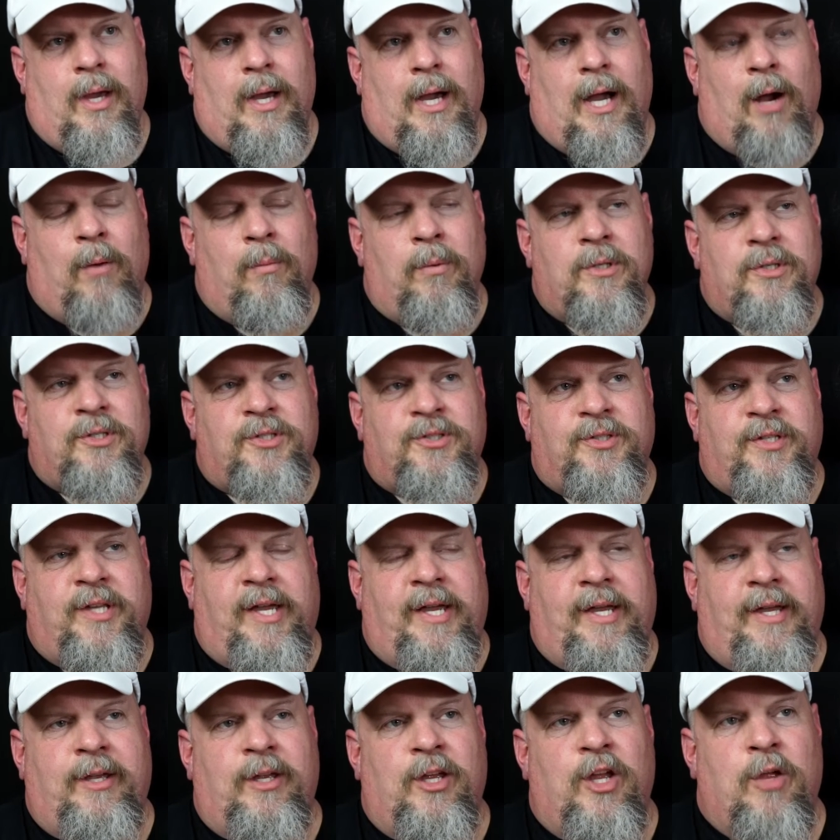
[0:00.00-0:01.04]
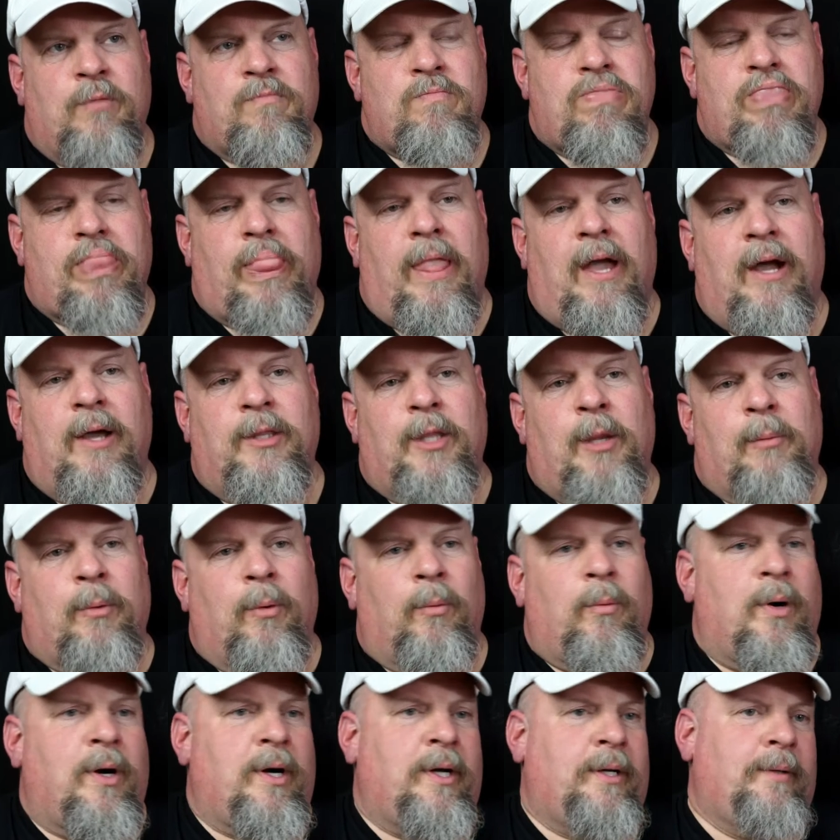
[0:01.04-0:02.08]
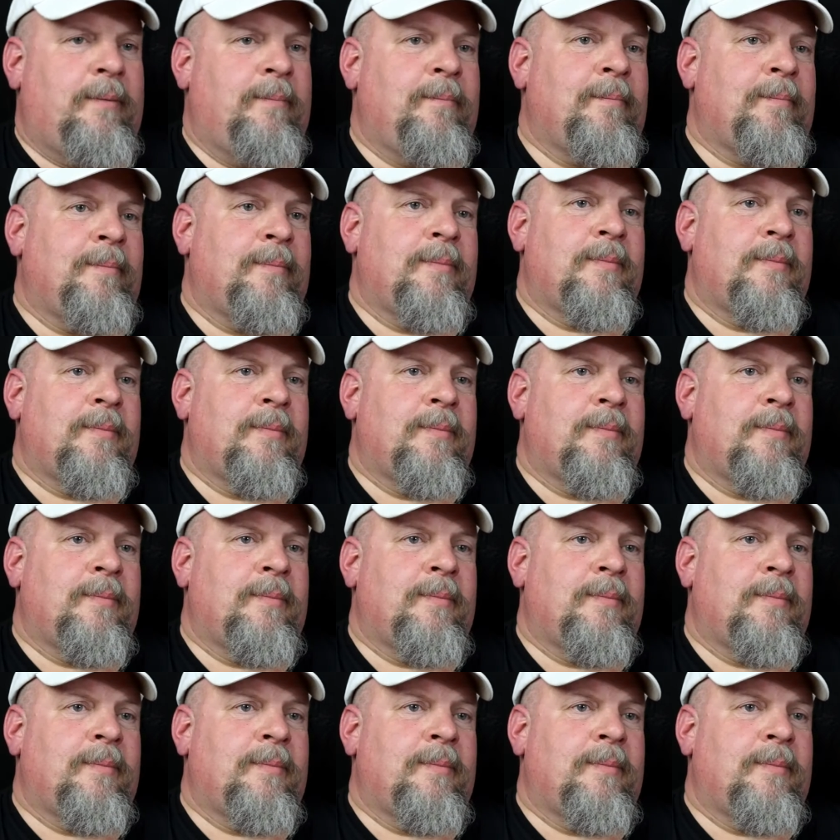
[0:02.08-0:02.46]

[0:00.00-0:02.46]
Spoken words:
I would say number one